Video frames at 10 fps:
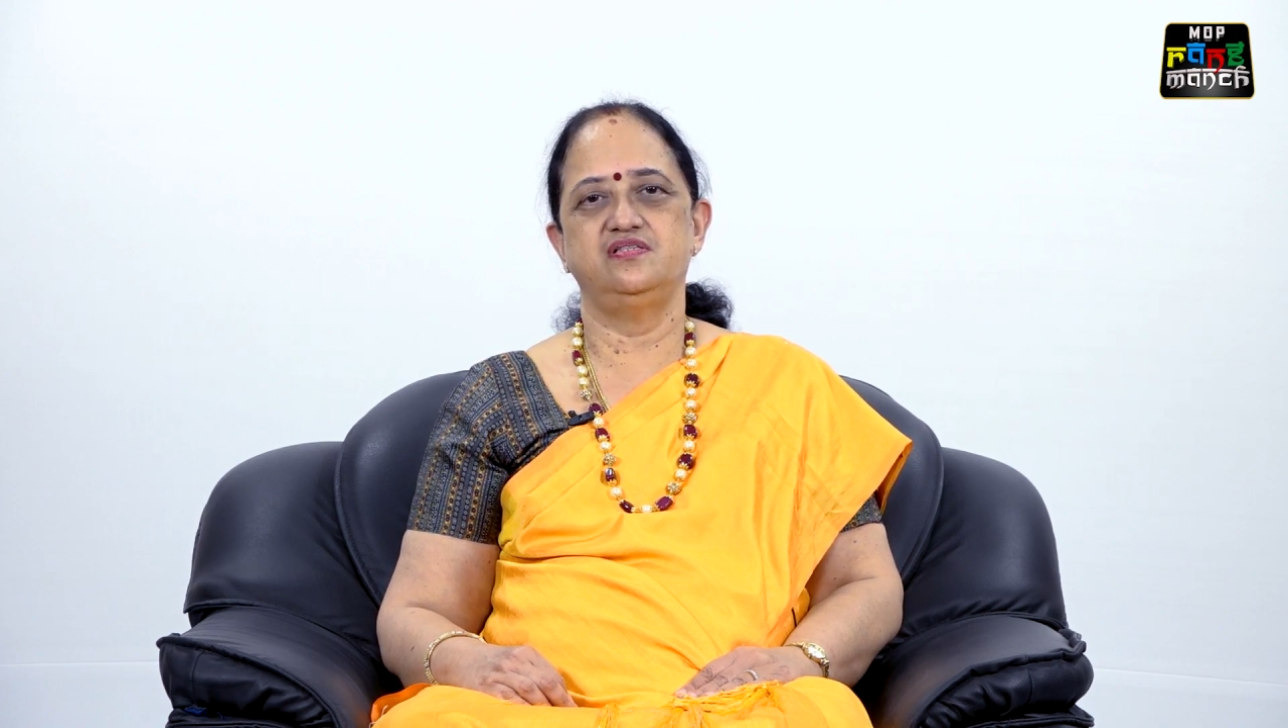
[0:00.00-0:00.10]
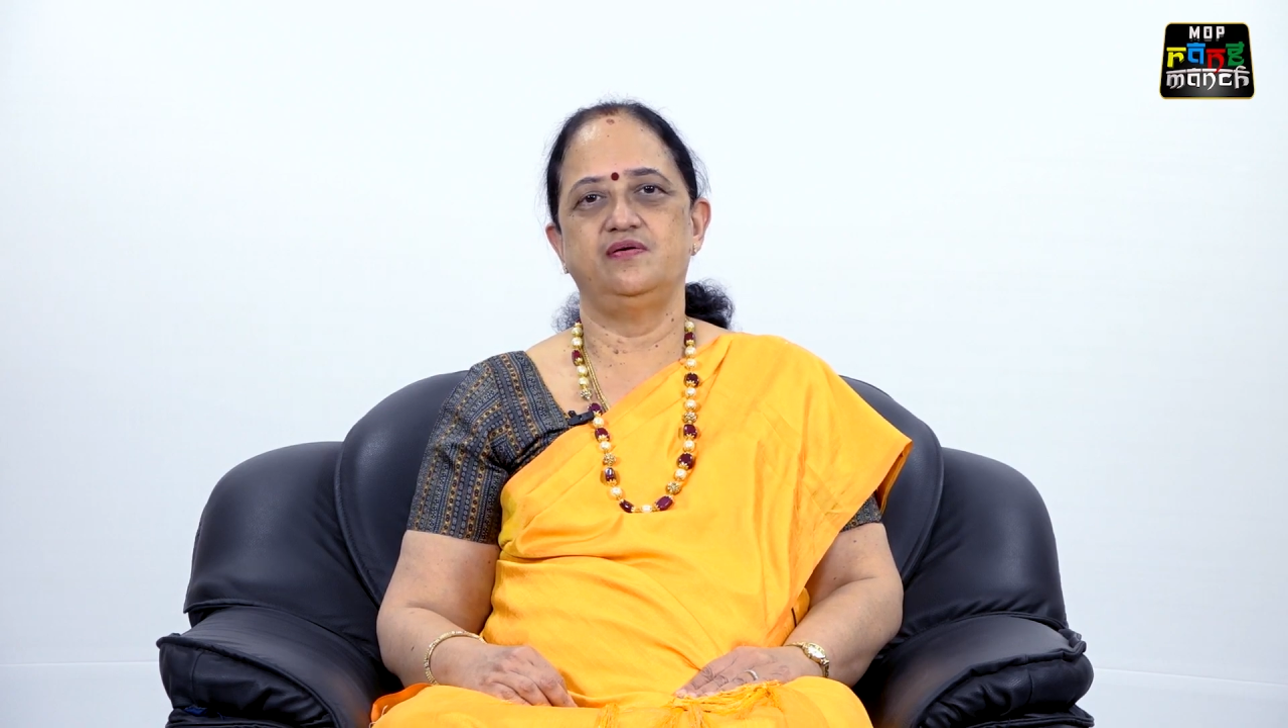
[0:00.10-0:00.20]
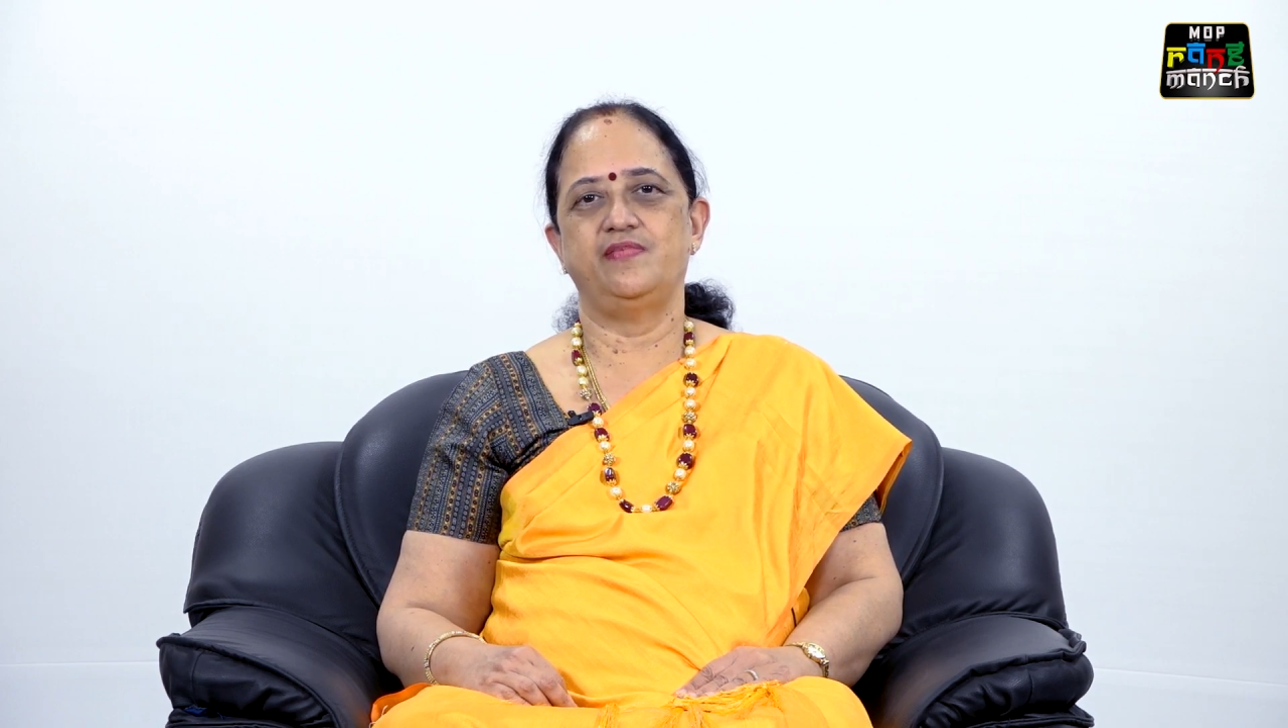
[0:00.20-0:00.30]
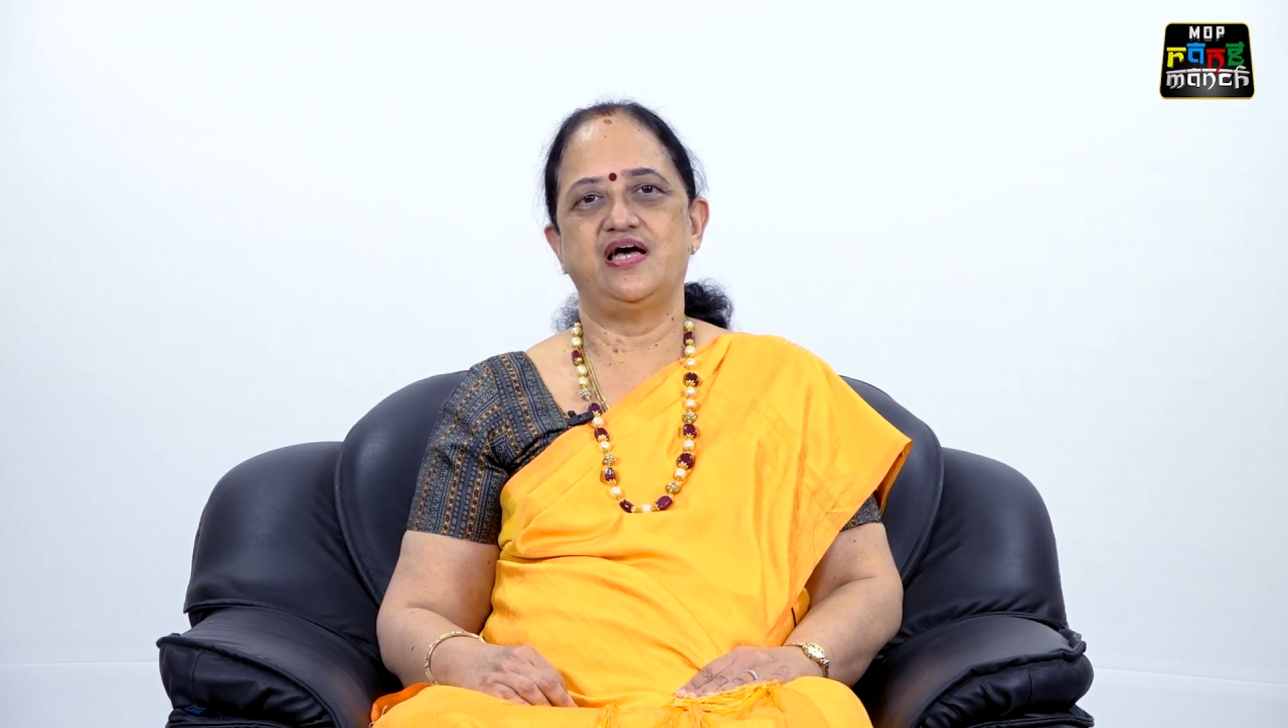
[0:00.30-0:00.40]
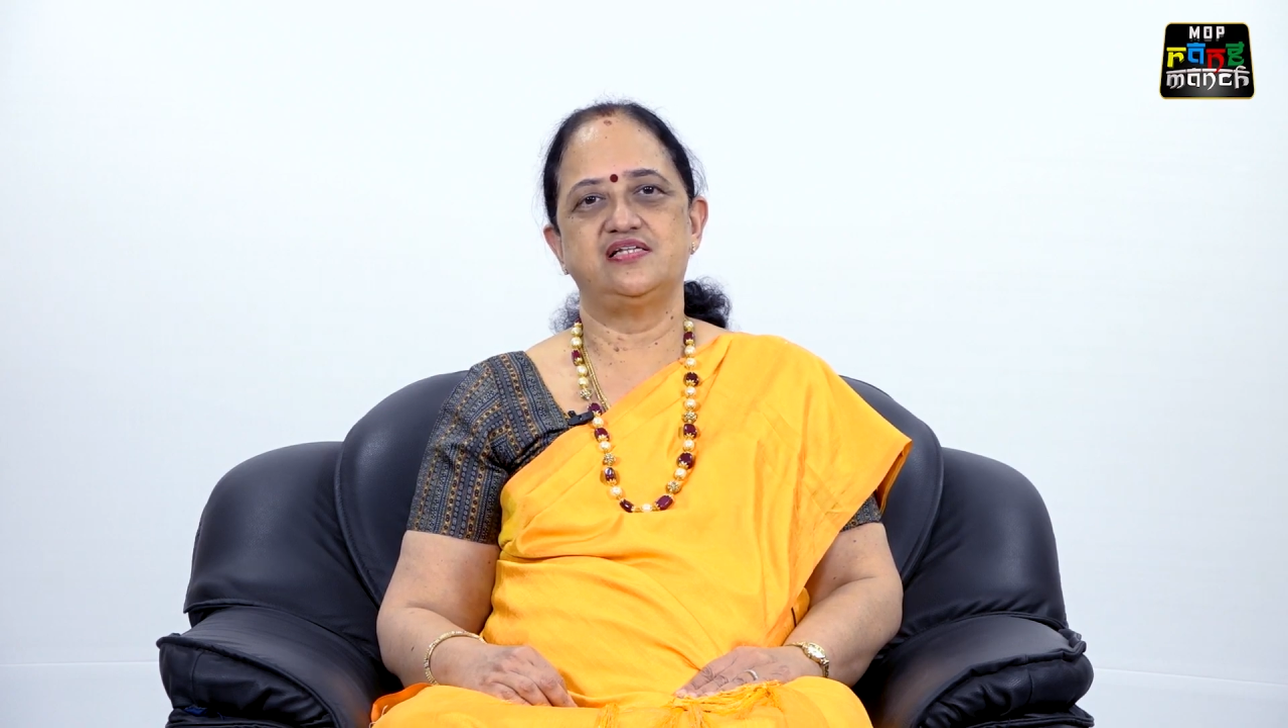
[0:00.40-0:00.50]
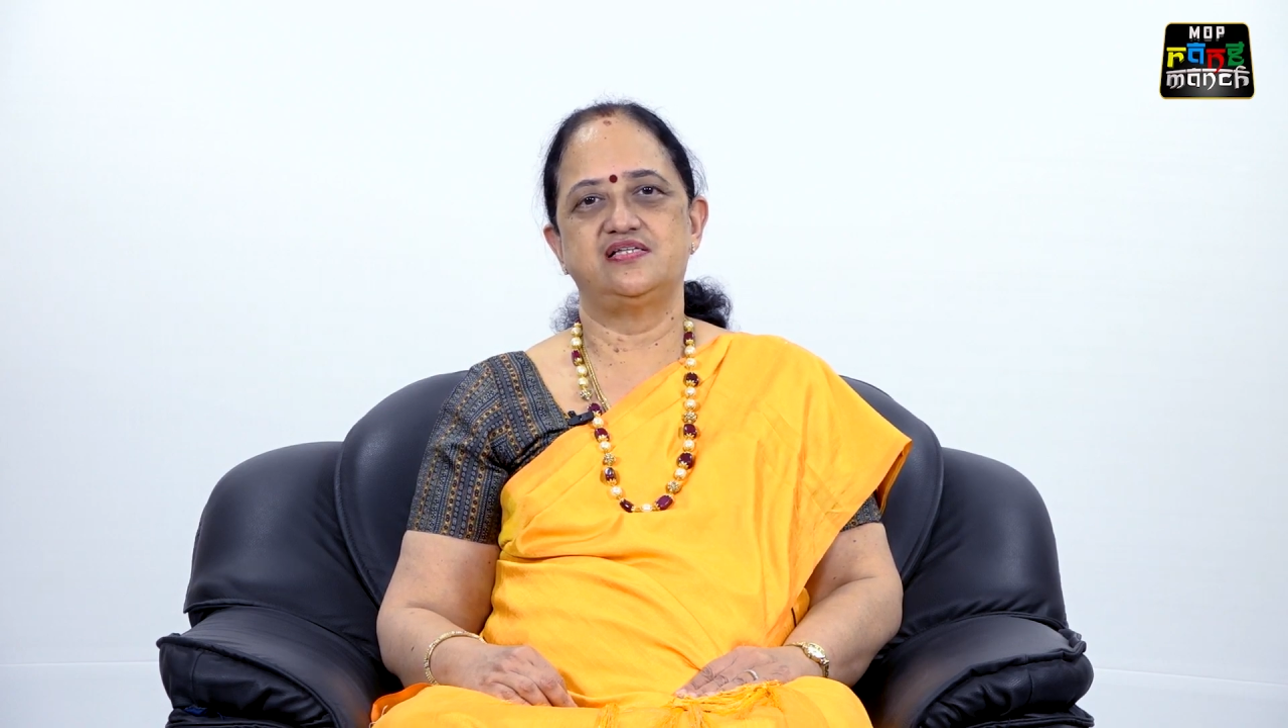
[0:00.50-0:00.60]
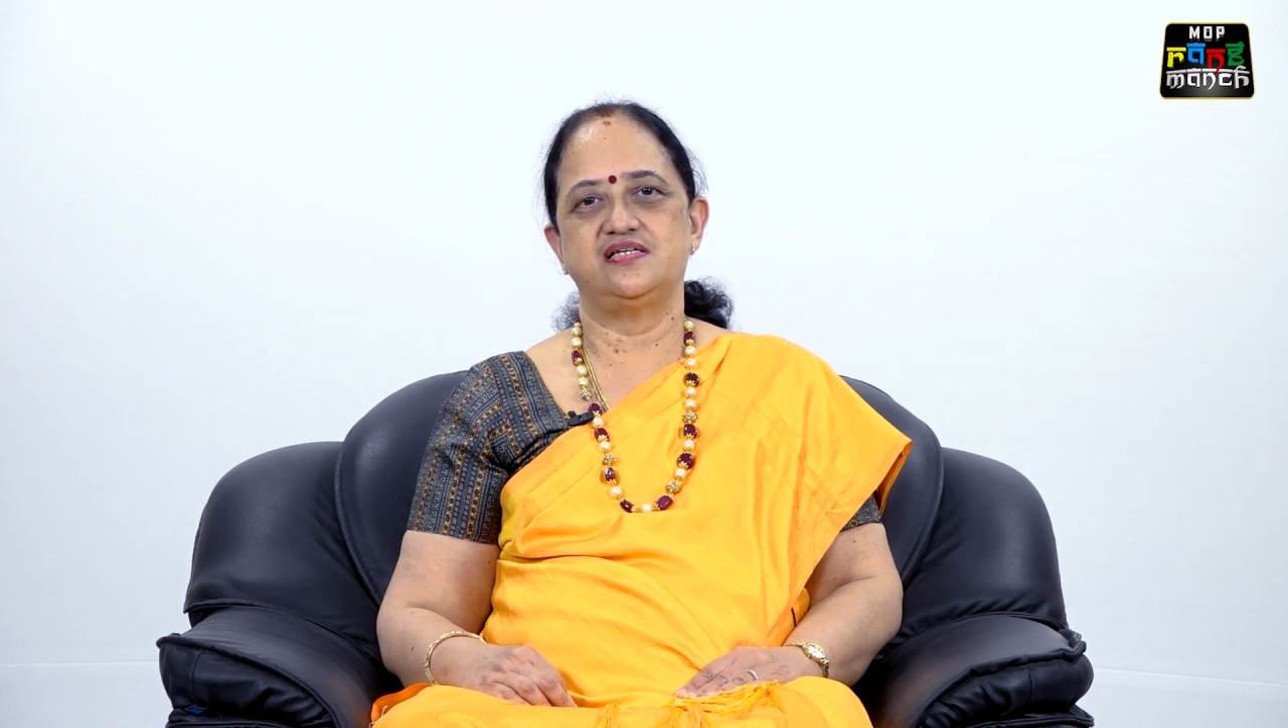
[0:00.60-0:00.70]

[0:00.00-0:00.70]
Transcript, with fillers: in the max